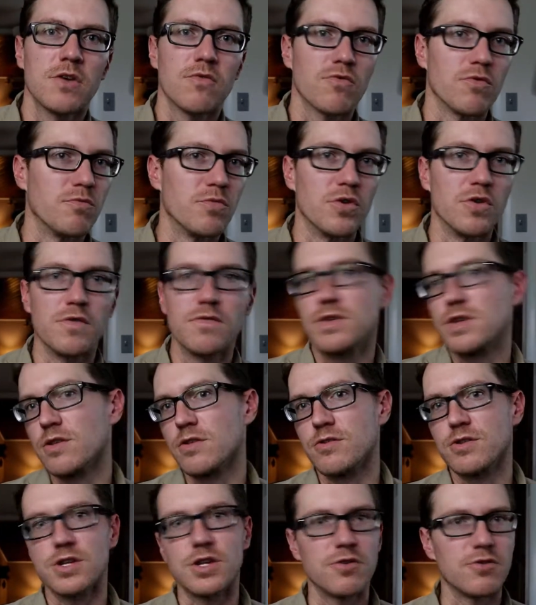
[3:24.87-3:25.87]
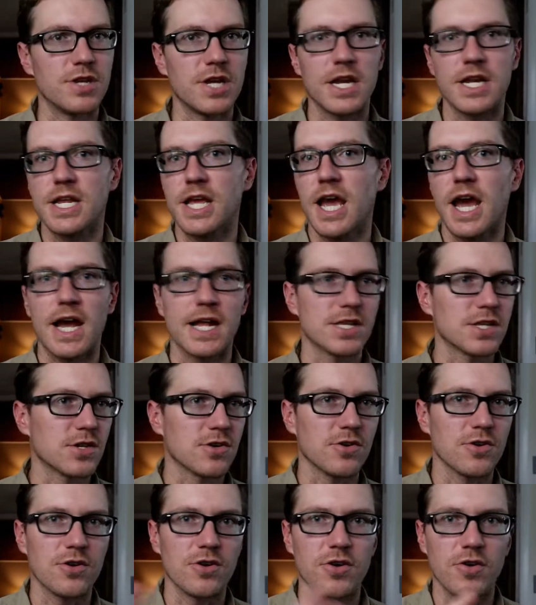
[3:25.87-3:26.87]
removed, so there's no dead cats
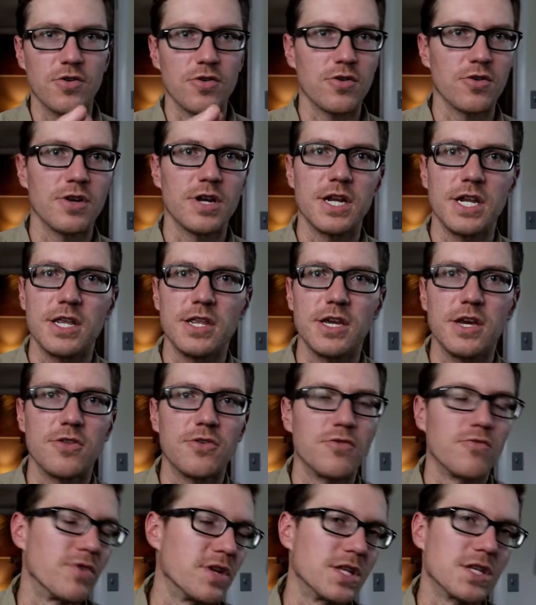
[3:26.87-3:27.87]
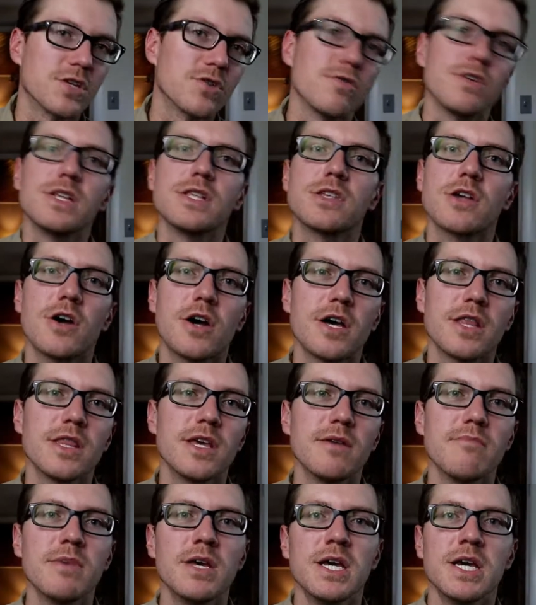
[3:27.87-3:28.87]
or any of the other windscreens on
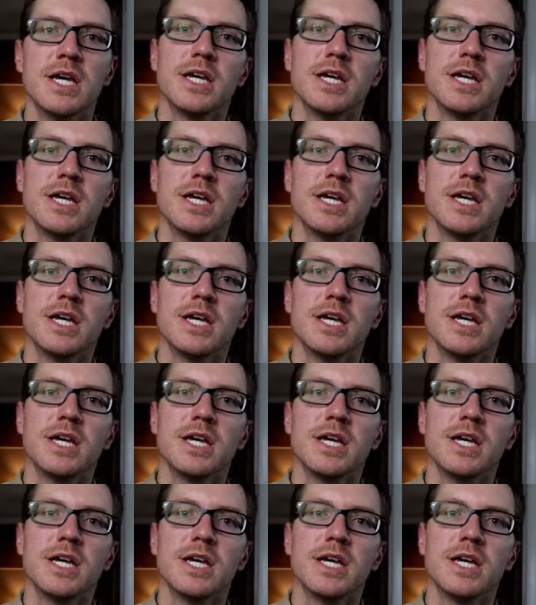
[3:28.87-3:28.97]
them.